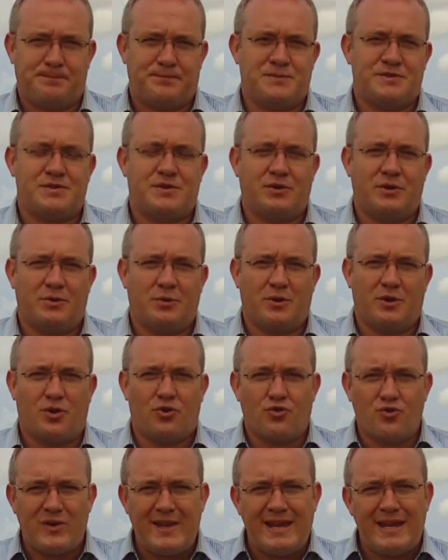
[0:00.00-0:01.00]
So you're
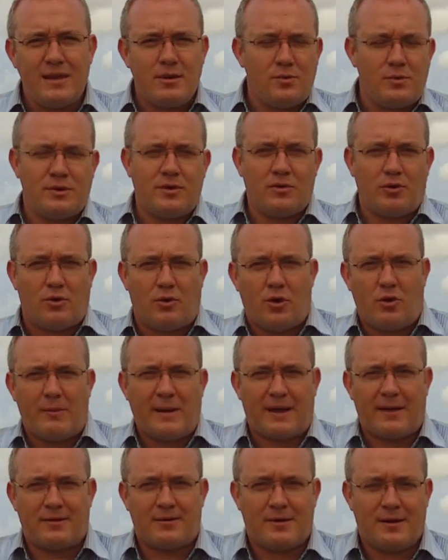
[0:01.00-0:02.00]
agreeing with your
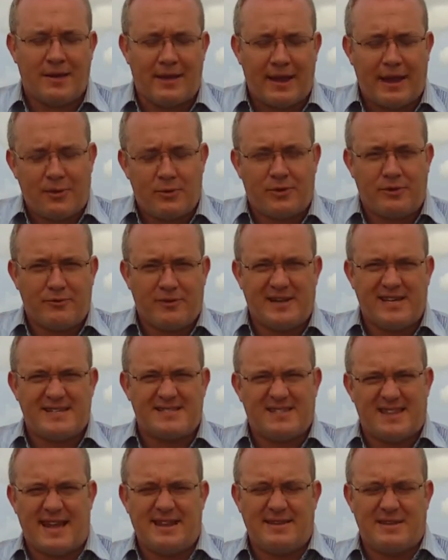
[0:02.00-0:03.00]
home equity
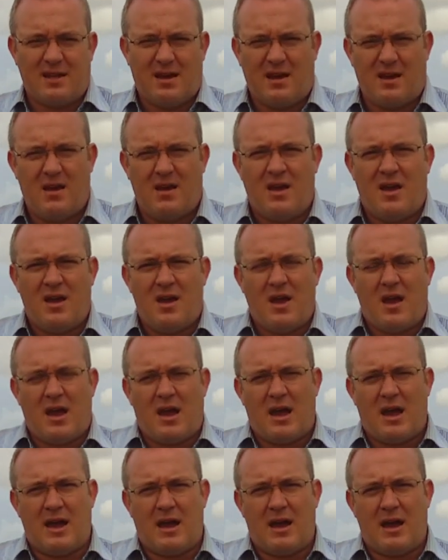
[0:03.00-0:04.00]
release lender
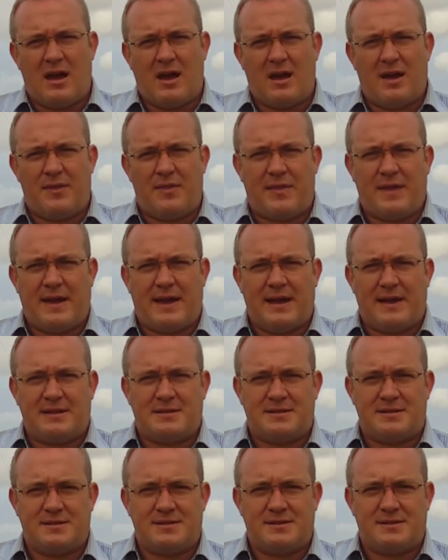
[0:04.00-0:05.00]

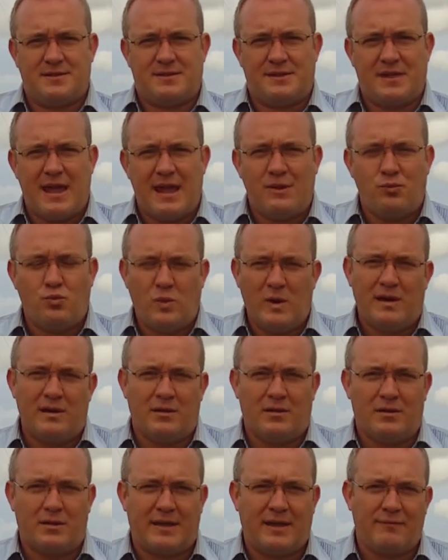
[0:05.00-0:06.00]
that they
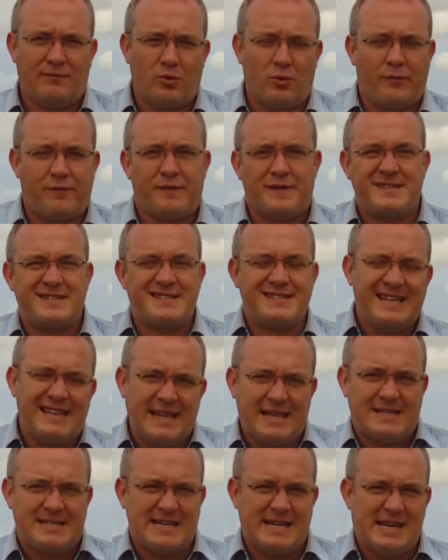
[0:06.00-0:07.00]
will give you a
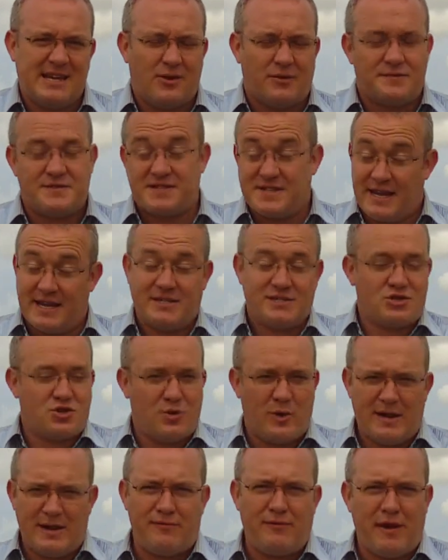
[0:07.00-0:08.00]
facility of, say,
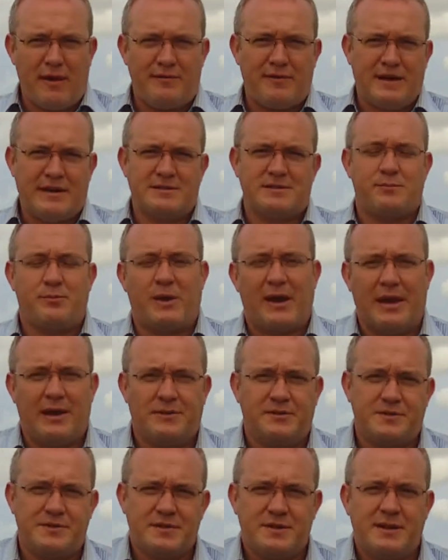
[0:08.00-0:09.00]

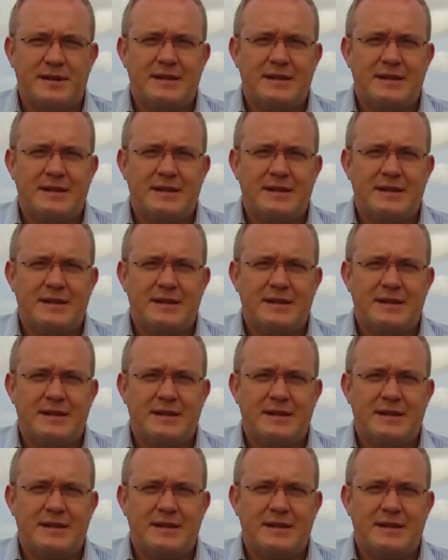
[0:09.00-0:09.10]
£25,000,